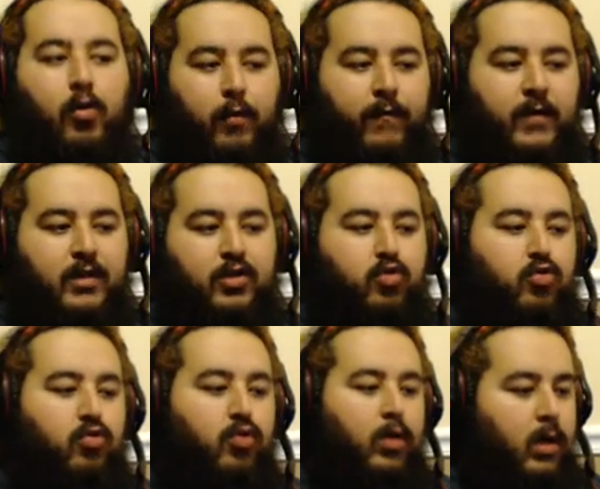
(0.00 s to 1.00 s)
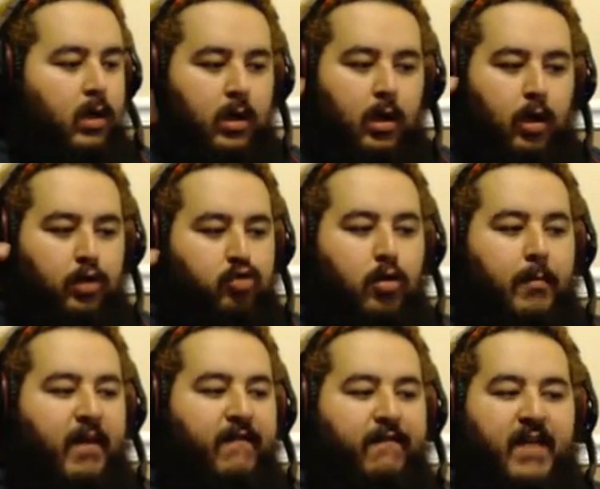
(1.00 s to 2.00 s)
Warfare 2 are two of my
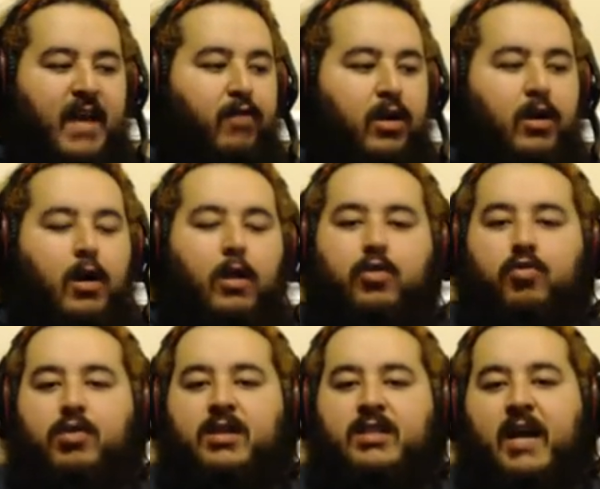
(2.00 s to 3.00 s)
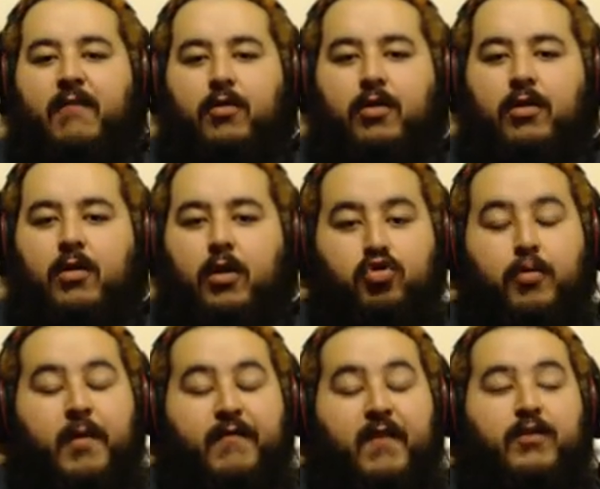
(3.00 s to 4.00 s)
favorite Call of Duties ever, or two of my
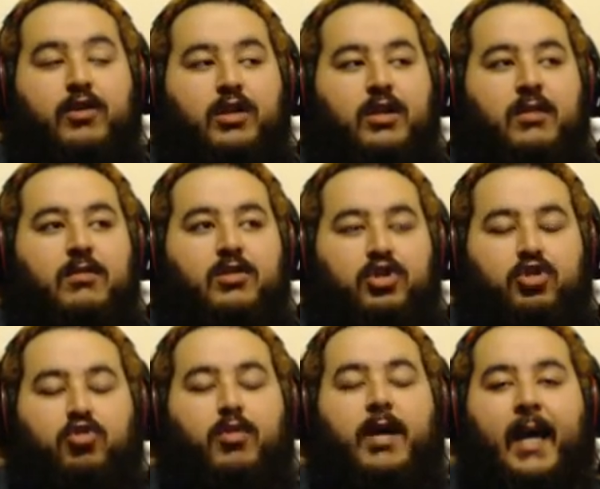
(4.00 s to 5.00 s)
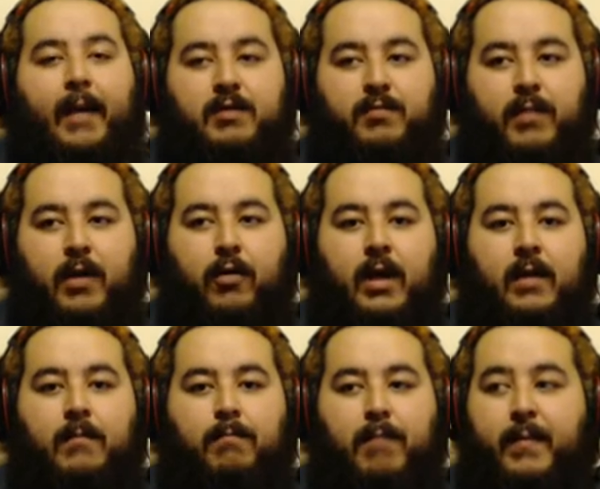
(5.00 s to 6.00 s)
favorite shooting games, period.
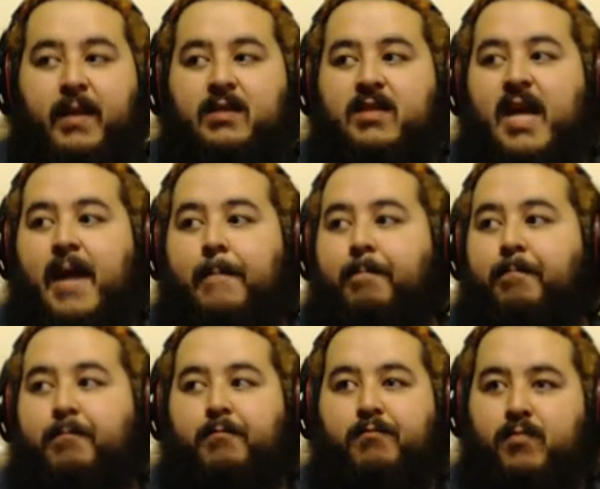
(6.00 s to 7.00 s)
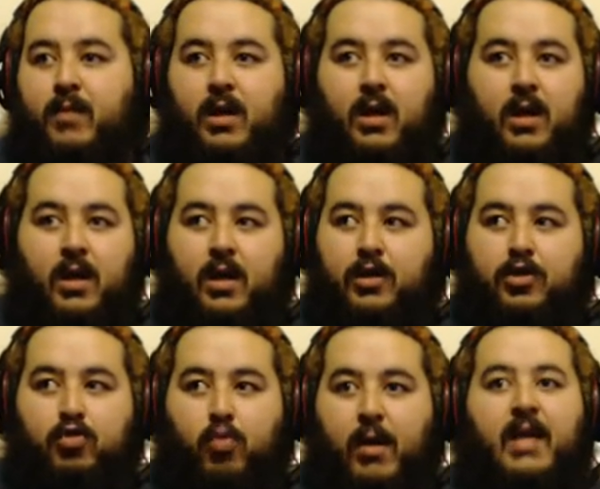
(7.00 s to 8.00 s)
Maybe top
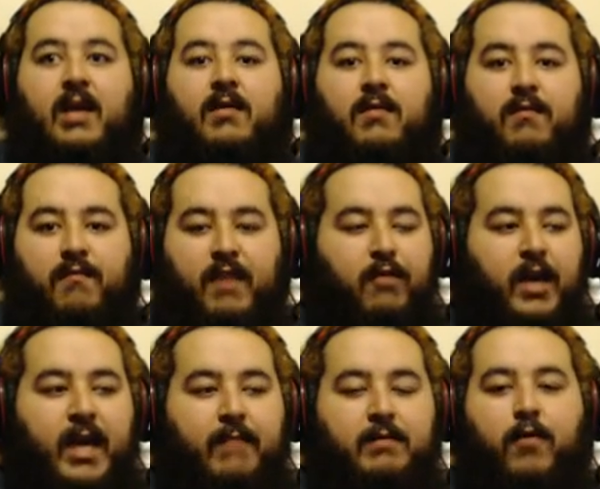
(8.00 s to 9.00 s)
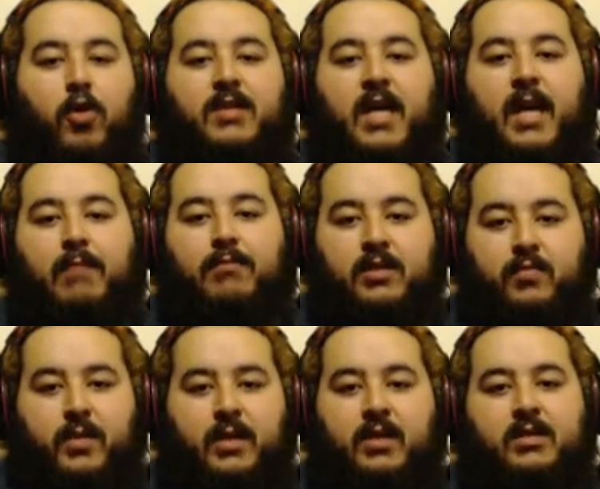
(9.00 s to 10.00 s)
20 favorite games of all time, just
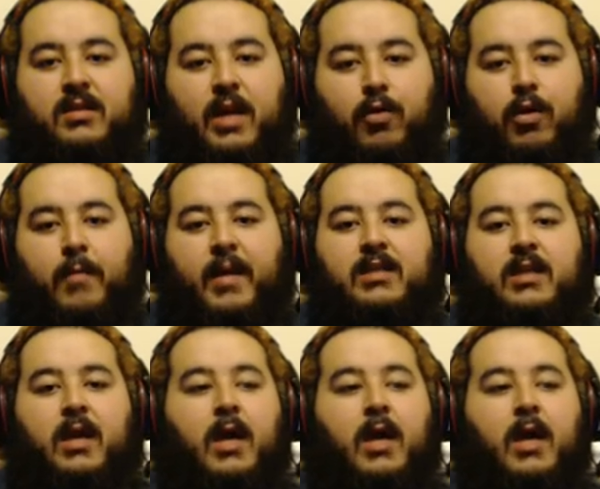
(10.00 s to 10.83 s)
because they were amazing.